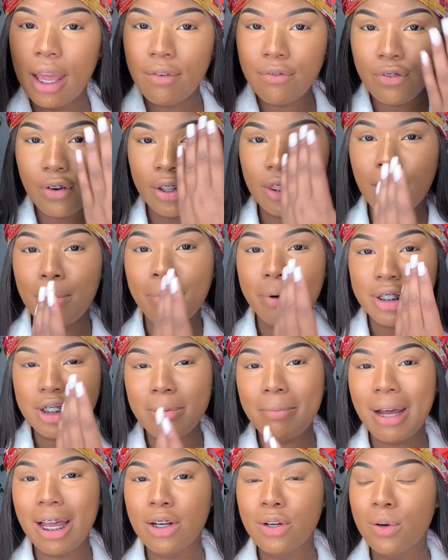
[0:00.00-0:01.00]
for the bridge of
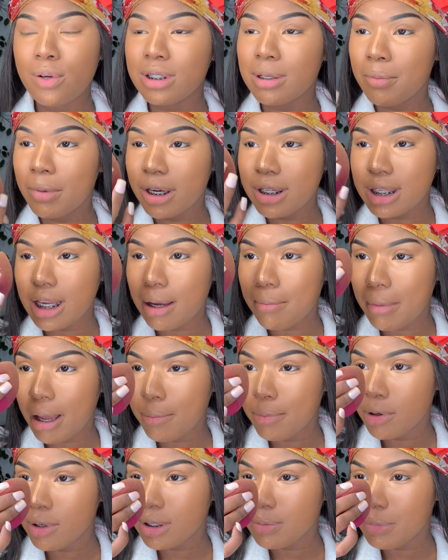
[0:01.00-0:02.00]
my nose, I'm going to take my
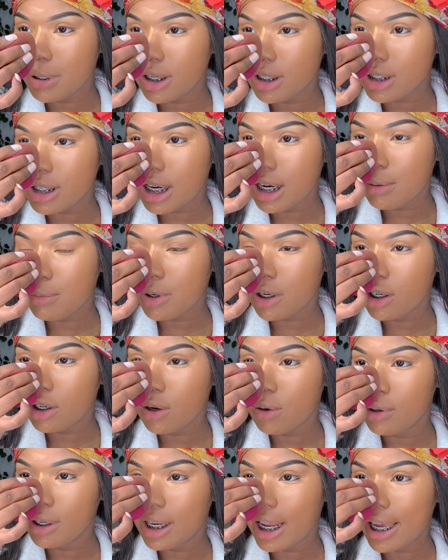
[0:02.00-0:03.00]
beauty sponge and I'm going to
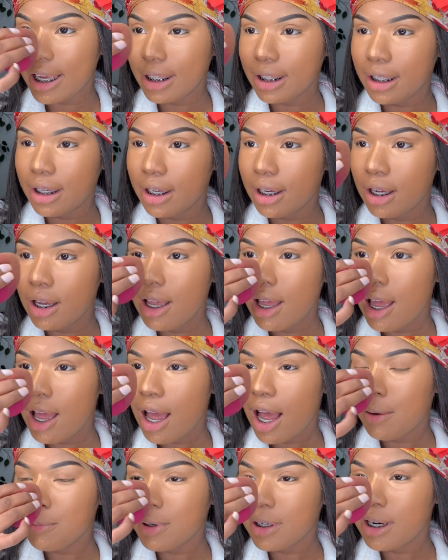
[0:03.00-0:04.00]
go lightly.
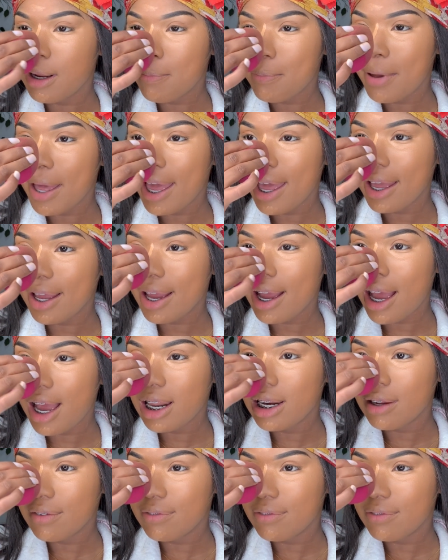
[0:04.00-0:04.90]
I'm going to pat kind of